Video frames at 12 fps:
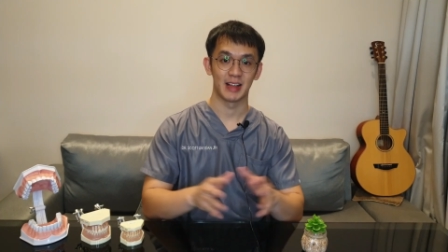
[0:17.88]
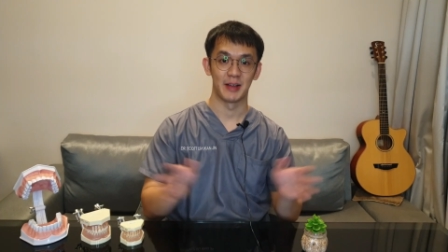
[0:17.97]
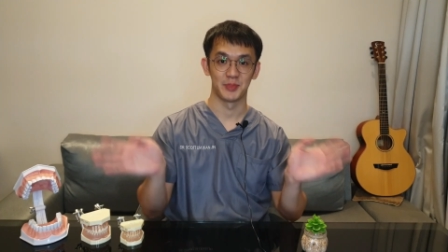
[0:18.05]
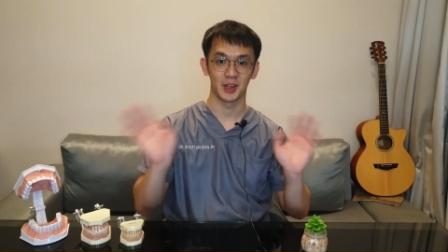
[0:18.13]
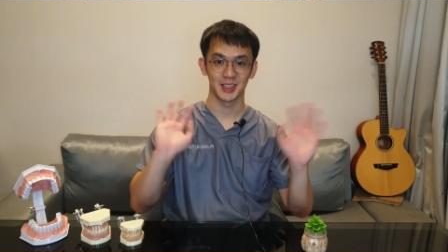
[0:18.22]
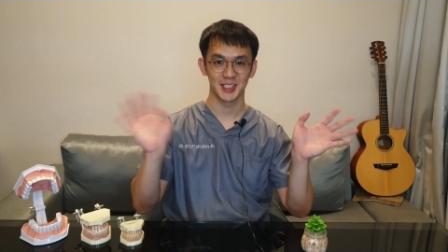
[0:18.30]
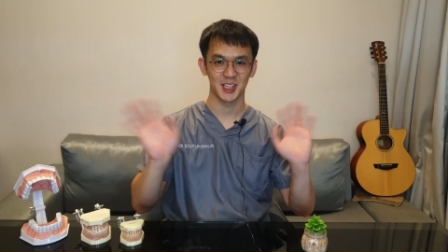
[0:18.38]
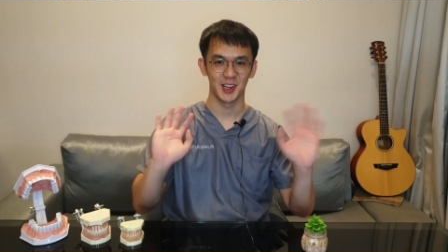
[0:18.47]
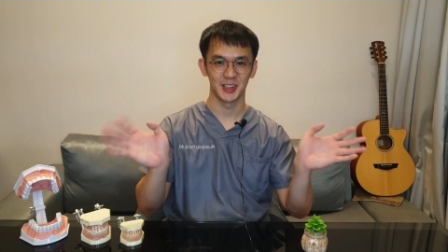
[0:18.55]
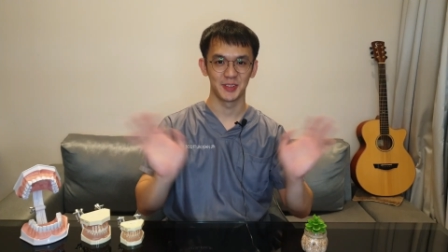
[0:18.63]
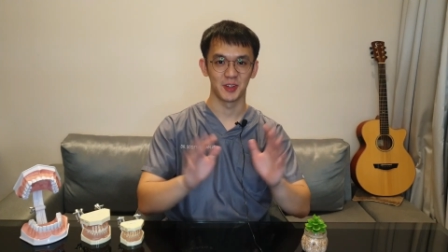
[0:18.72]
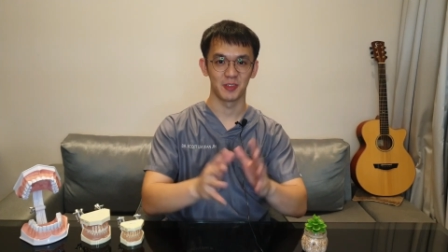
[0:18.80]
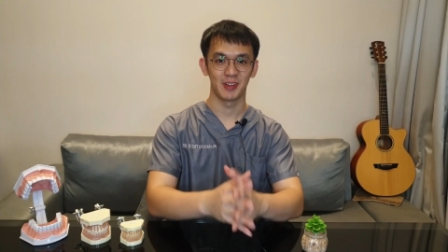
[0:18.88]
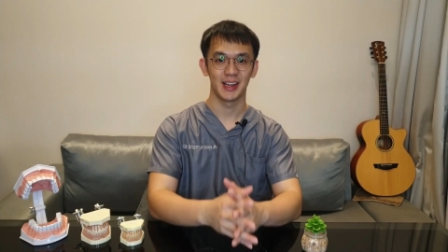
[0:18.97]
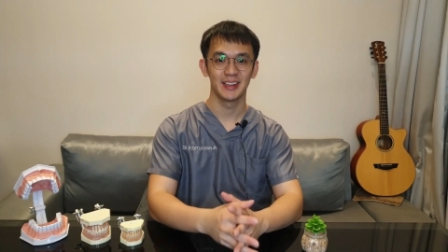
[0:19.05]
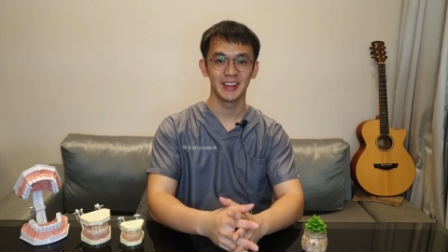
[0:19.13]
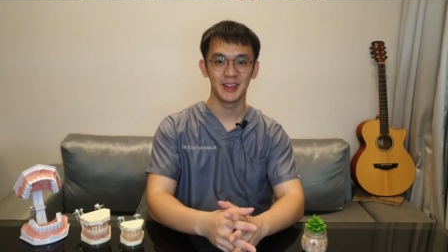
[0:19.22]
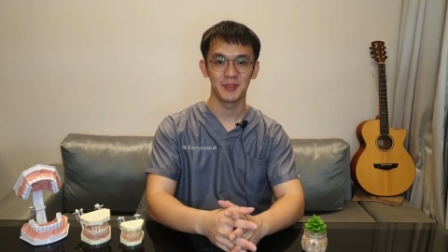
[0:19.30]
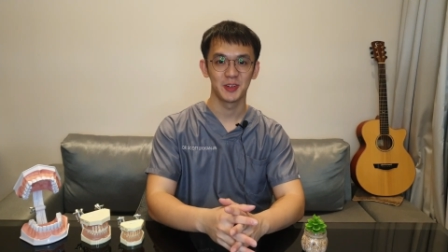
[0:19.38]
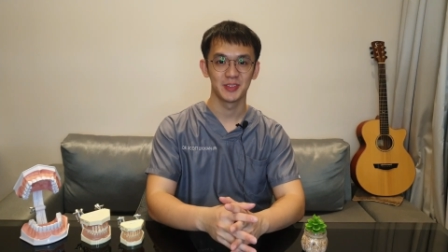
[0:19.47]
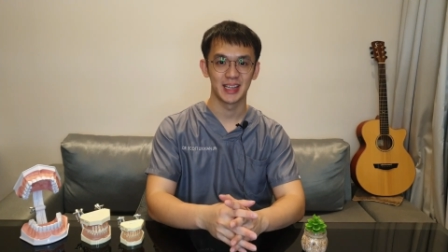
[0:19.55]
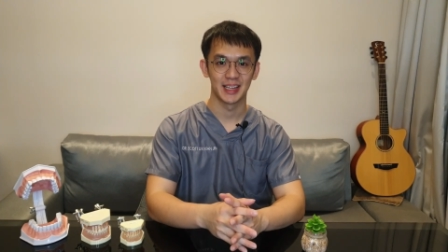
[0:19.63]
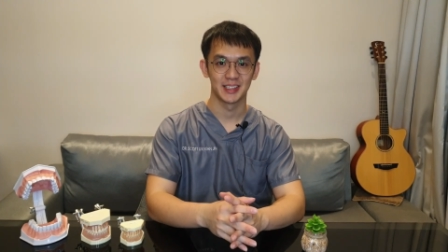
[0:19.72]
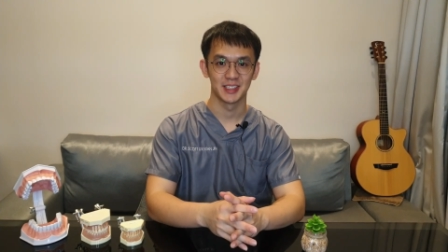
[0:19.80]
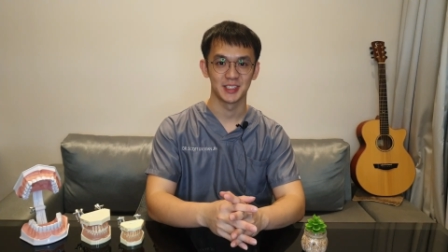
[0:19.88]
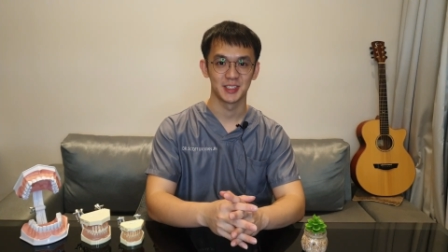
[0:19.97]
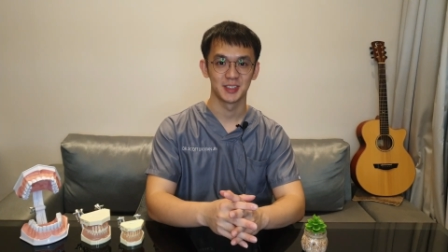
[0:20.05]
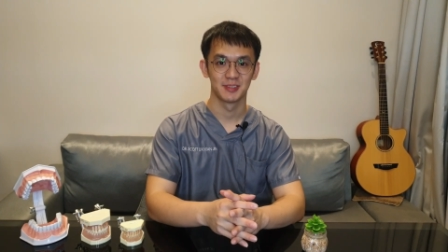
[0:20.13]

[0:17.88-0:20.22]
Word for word: I'm Doctor Scott Lin, your friendly neighborhood dentist.